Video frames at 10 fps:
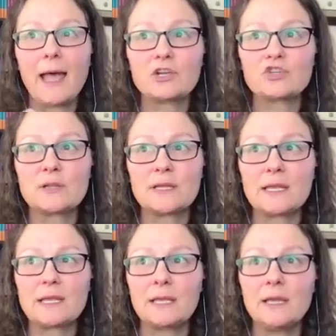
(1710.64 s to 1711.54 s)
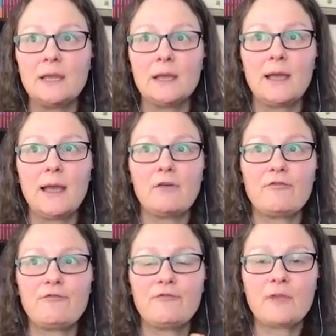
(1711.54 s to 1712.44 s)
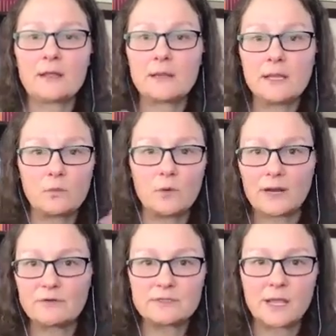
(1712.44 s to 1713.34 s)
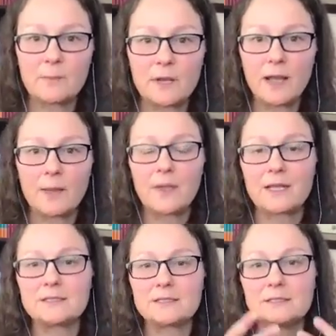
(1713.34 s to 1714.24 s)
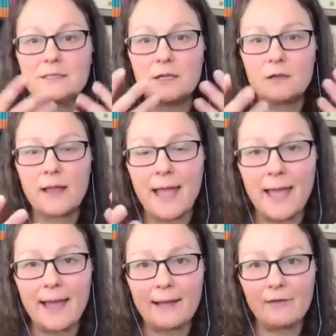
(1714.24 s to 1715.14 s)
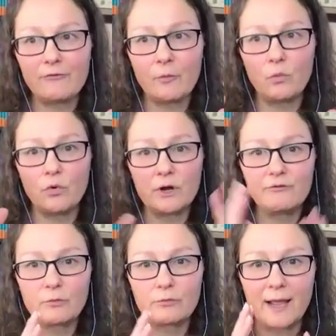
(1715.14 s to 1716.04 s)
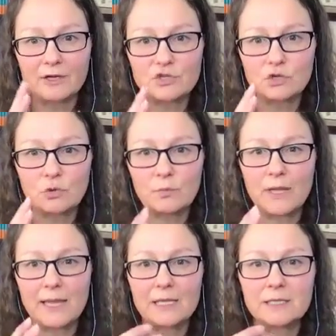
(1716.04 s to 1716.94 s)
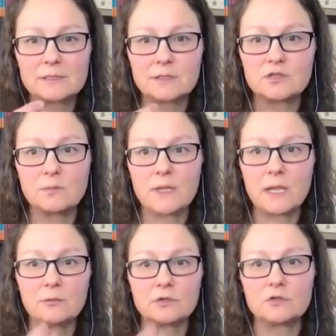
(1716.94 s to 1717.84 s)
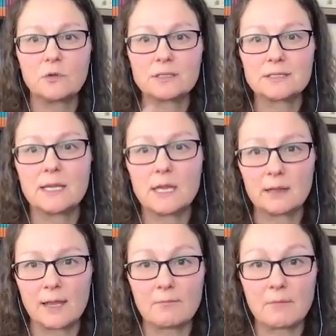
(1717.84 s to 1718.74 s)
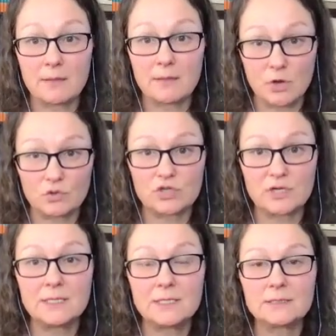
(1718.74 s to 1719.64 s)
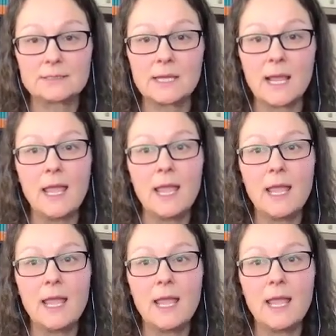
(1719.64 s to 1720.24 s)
actually feeling whatever's coming up and still have more of a rational place to be able to articulate my emotions